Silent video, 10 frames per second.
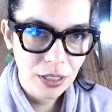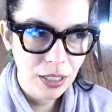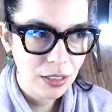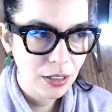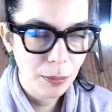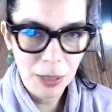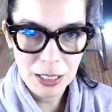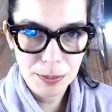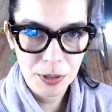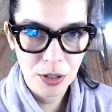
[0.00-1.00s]
in a
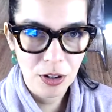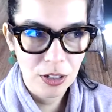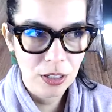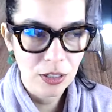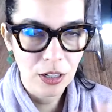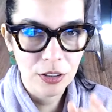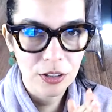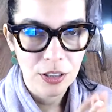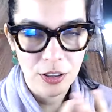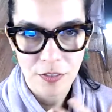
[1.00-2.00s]
baseball card other
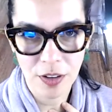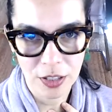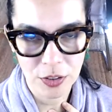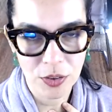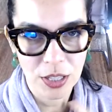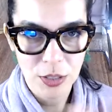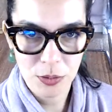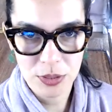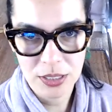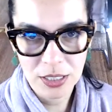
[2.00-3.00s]
than the value that you
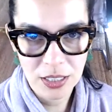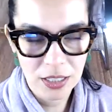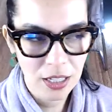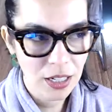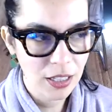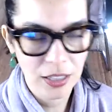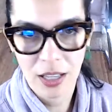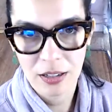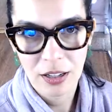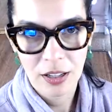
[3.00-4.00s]
see in it and that